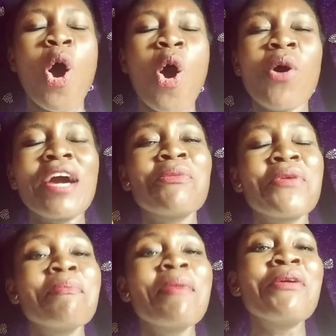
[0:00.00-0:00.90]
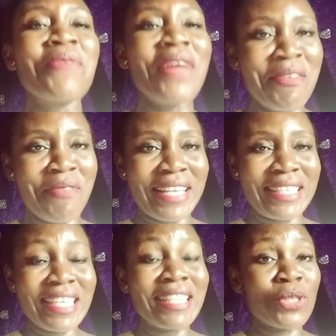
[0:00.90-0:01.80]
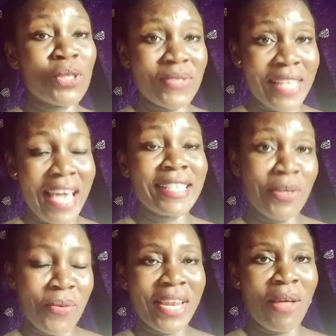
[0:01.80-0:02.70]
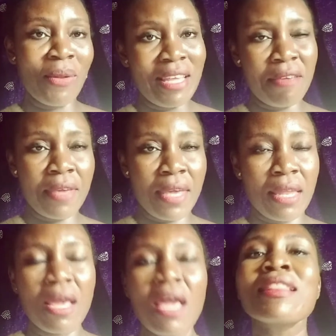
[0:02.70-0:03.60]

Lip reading: or can remain relevant in the society we now live in?